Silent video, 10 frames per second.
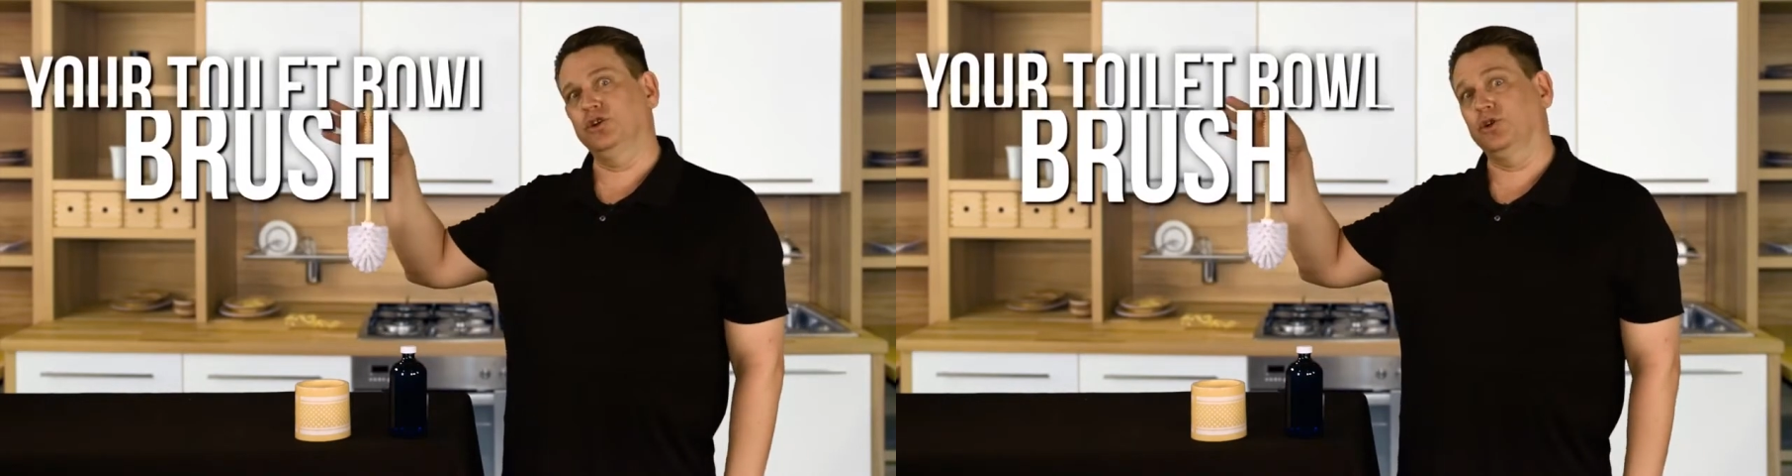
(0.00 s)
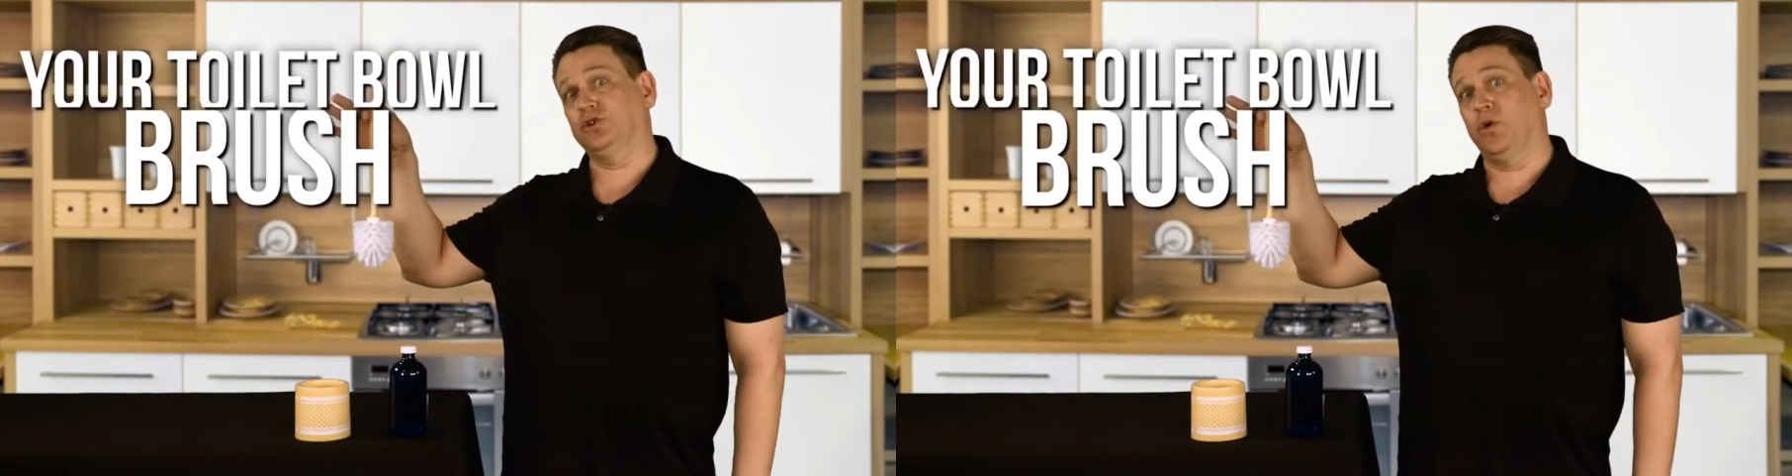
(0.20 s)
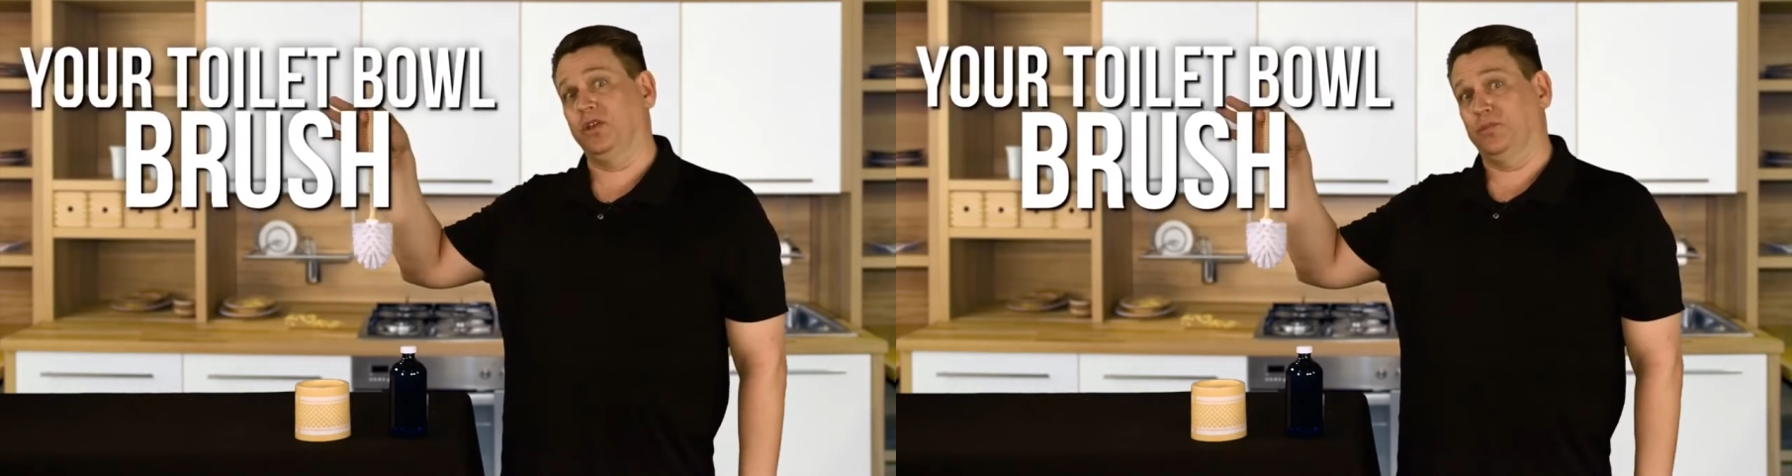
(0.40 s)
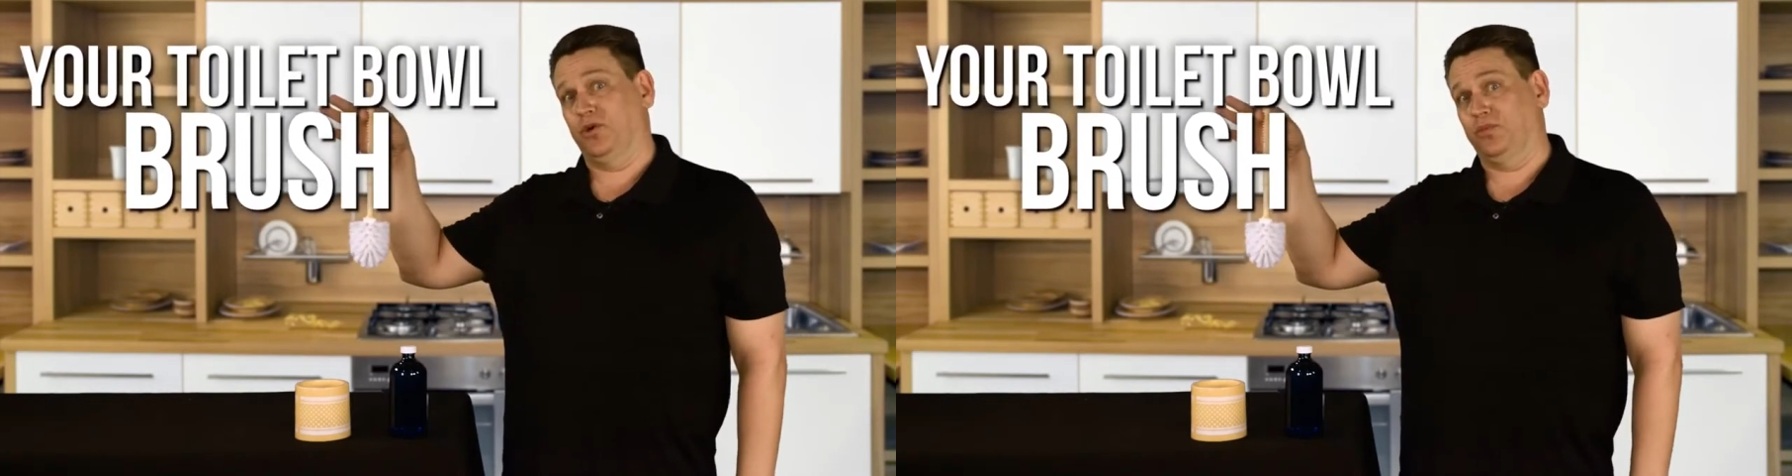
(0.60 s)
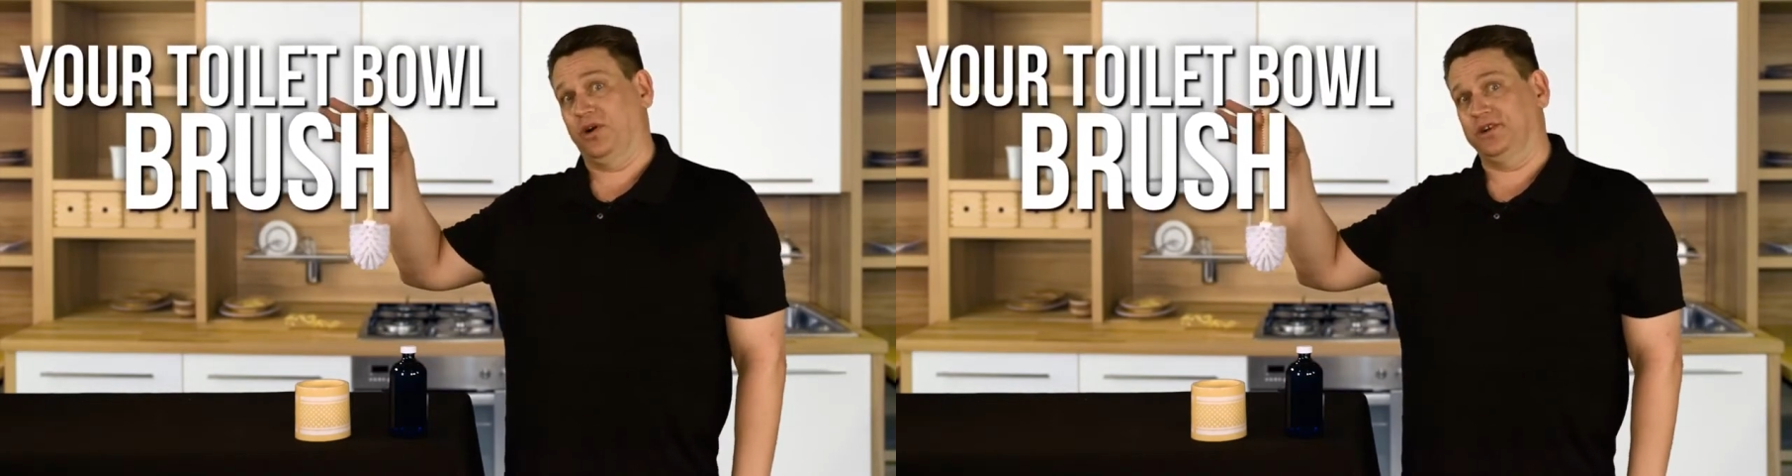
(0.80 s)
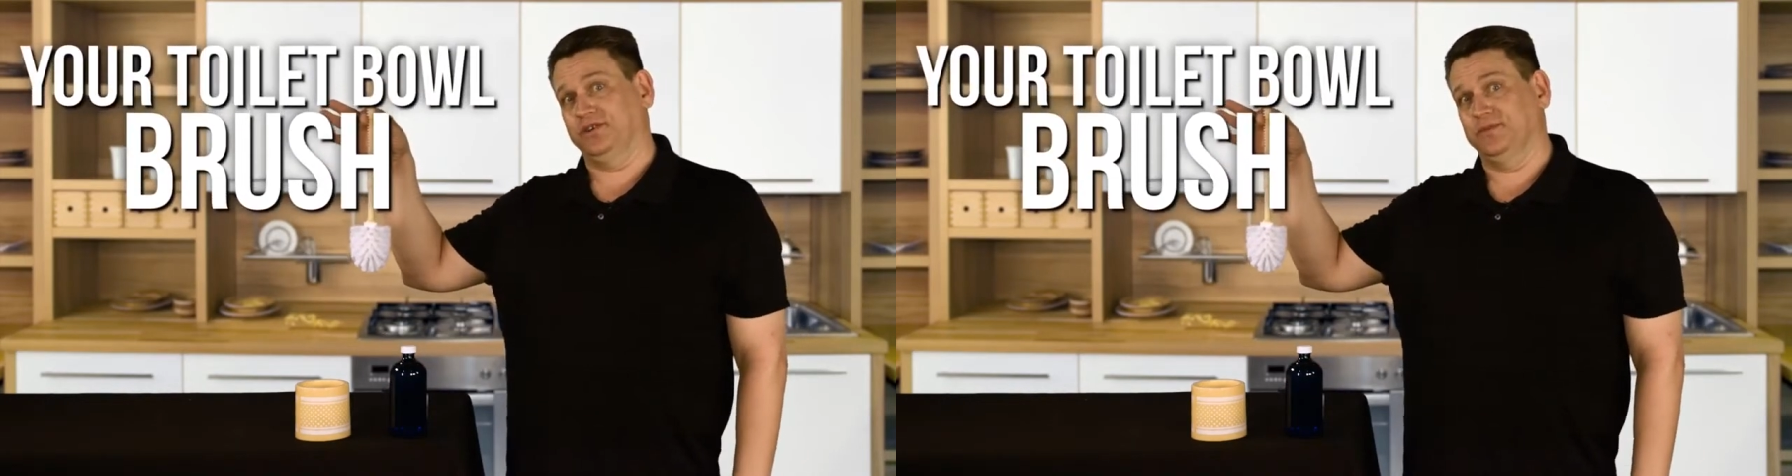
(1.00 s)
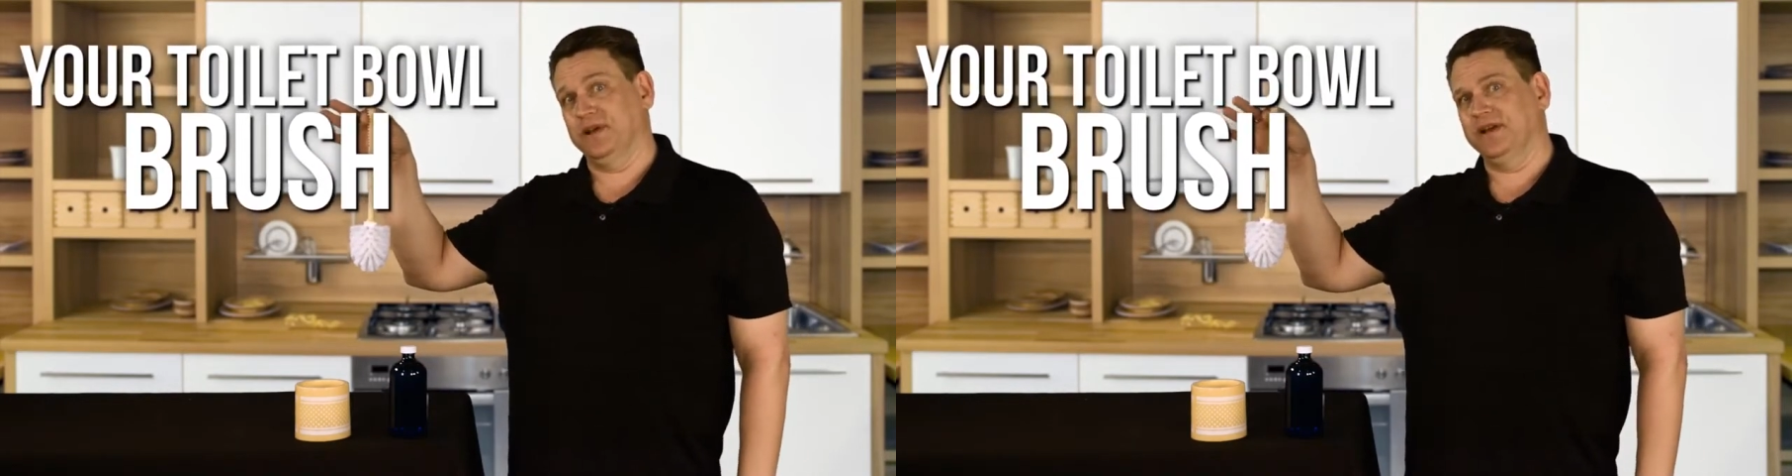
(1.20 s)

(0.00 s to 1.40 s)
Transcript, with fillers: your toilet bowl brush.